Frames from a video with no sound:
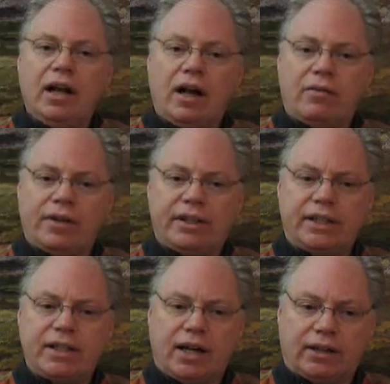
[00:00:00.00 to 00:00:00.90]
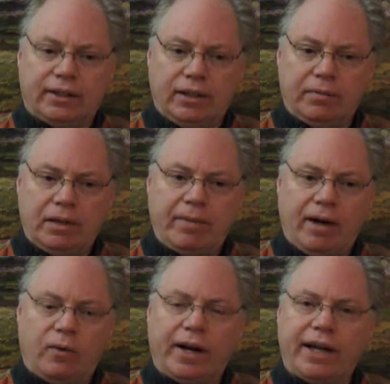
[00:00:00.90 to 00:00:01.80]
I wanted to talk a little bit
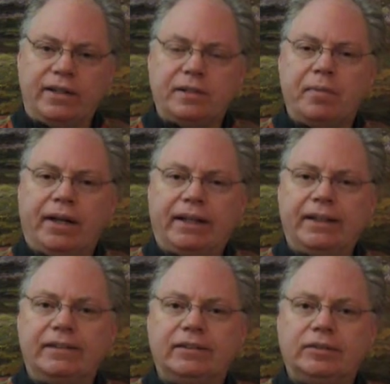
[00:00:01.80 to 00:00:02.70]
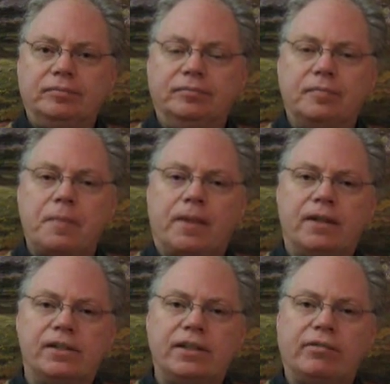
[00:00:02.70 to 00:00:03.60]
about why I use putty. There
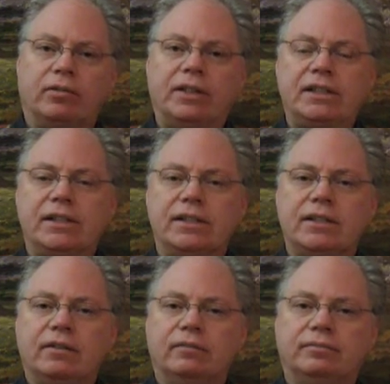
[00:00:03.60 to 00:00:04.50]
are several reasons.